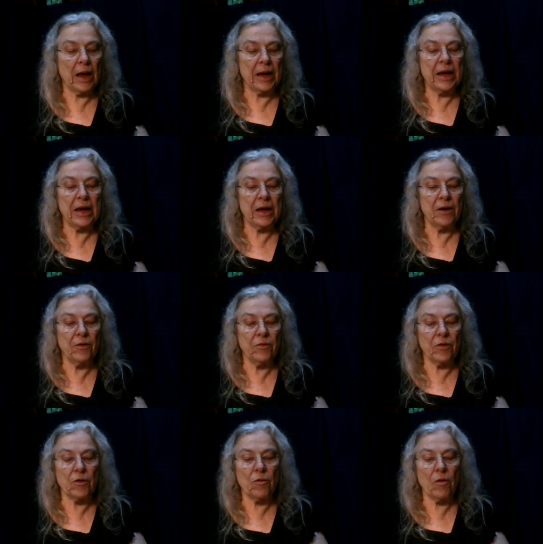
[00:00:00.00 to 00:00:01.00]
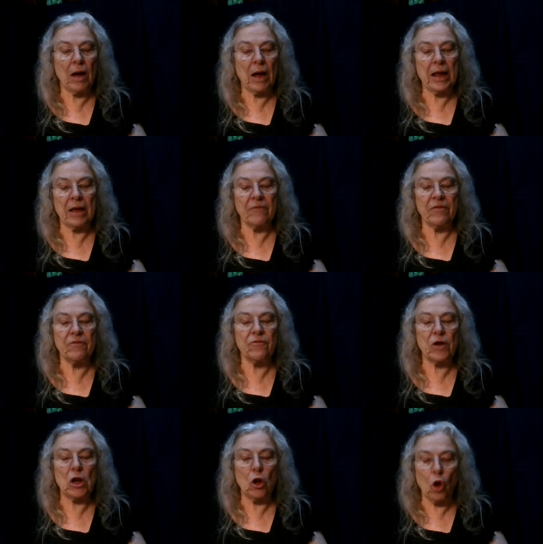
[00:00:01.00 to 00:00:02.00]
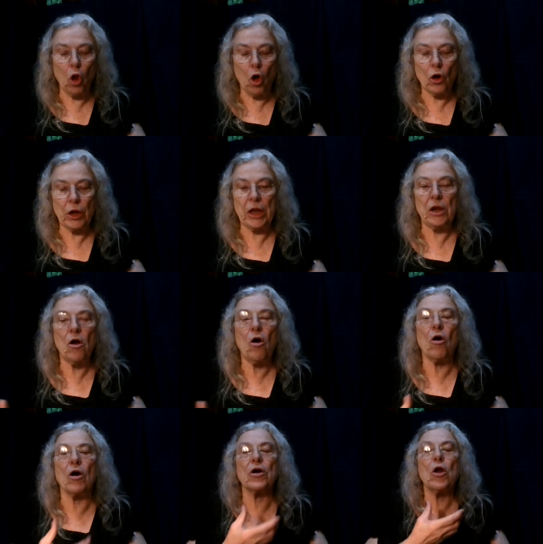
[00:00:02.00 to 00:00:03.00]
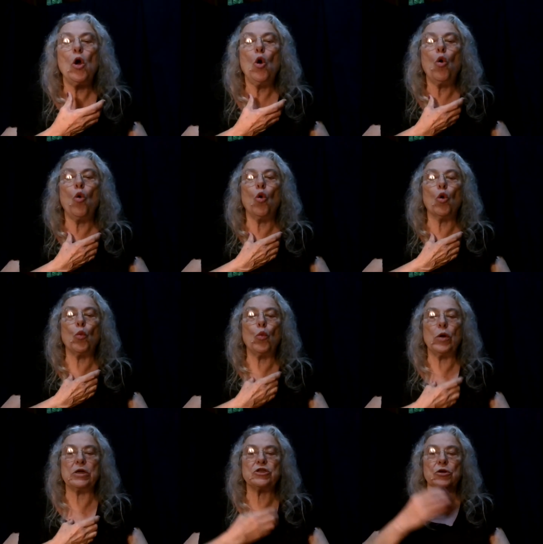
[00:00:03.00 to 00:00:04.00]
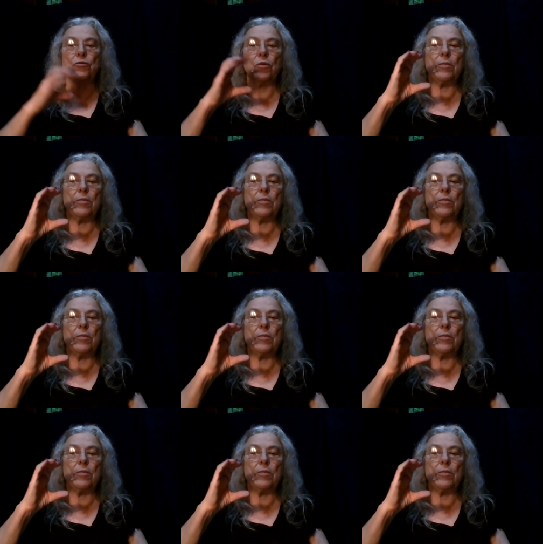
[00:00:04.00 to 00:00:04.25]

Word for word: I hear the cry of every longing heart or wishing.